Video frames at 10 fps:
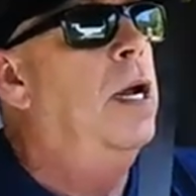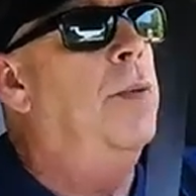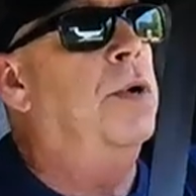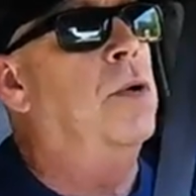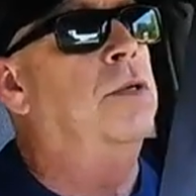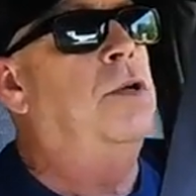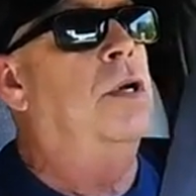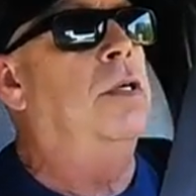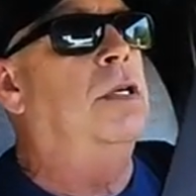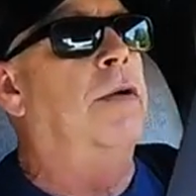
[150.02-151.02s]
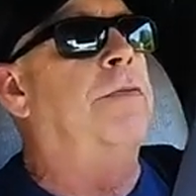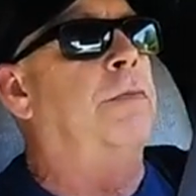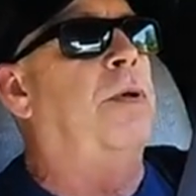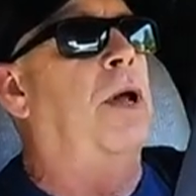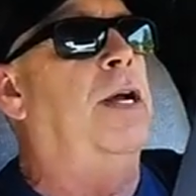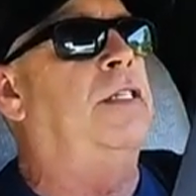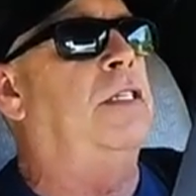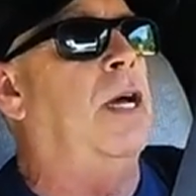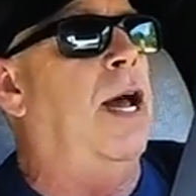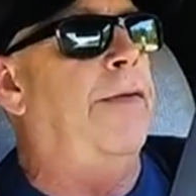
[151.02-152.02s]
Now we're going to a different
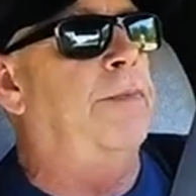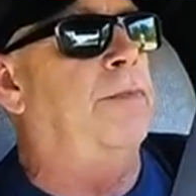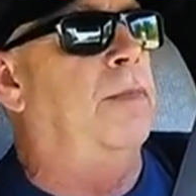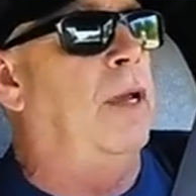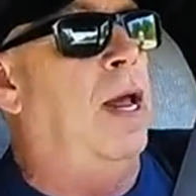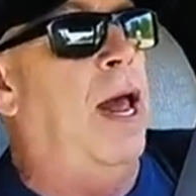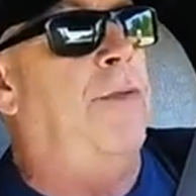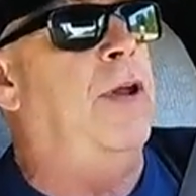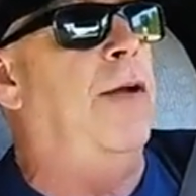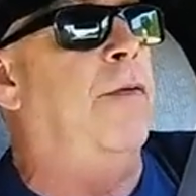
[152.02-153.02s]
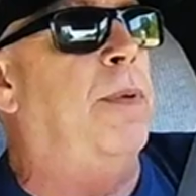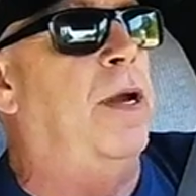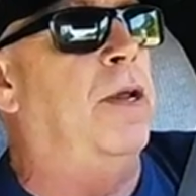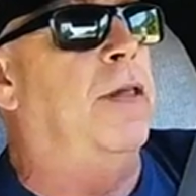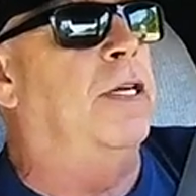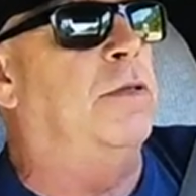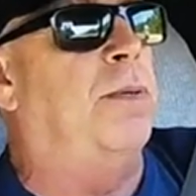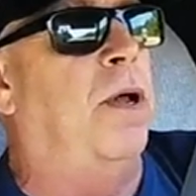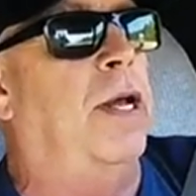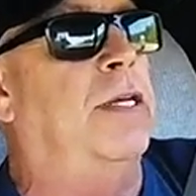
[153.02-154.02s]
place. I haven't ever been to this
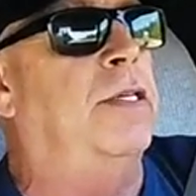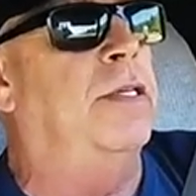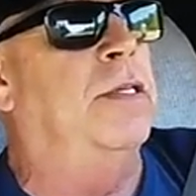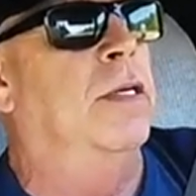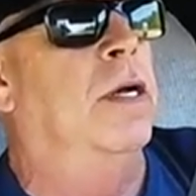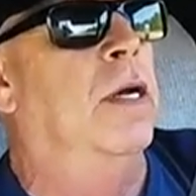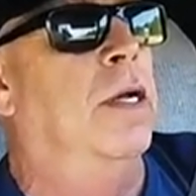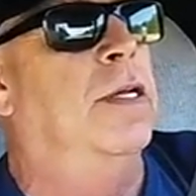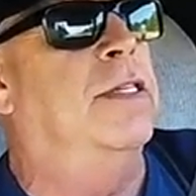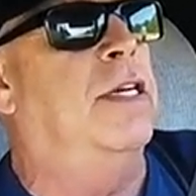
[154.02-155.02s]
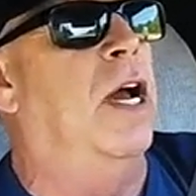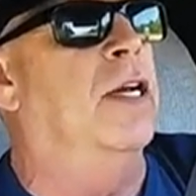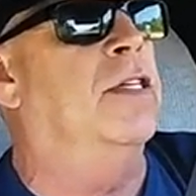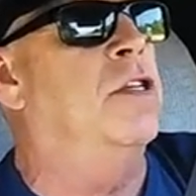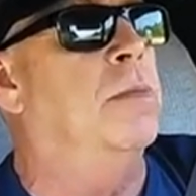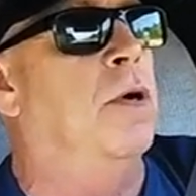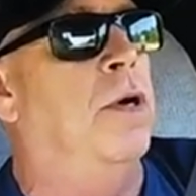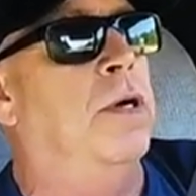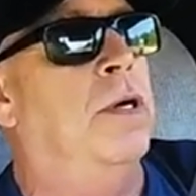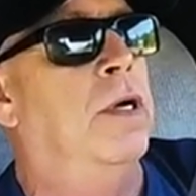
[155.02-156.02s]
place, this
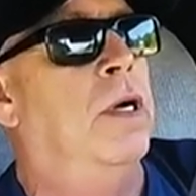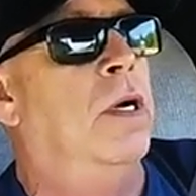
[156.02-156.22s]
customer,